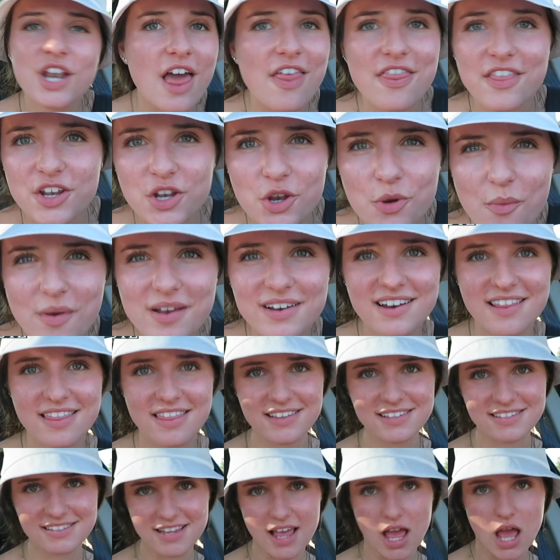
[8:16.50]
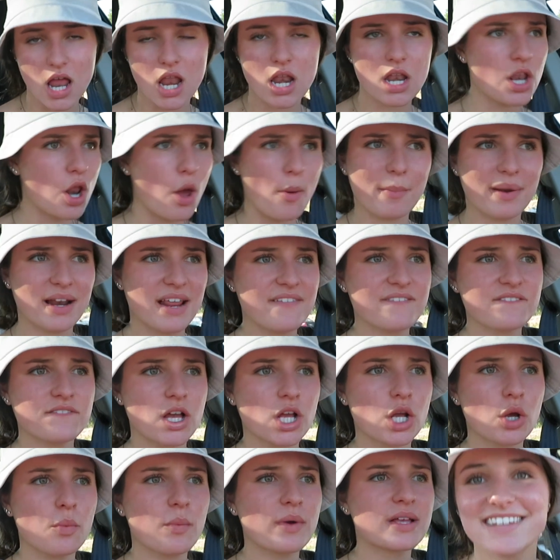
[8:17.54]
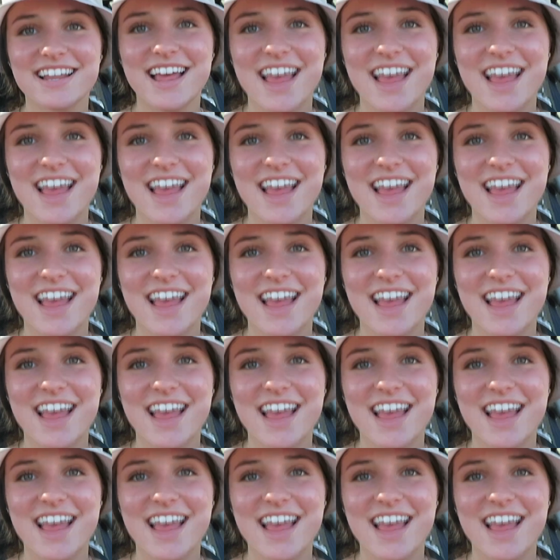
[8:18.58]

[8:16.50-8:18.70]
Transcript: Nothing new under the sun, nobody fucking with.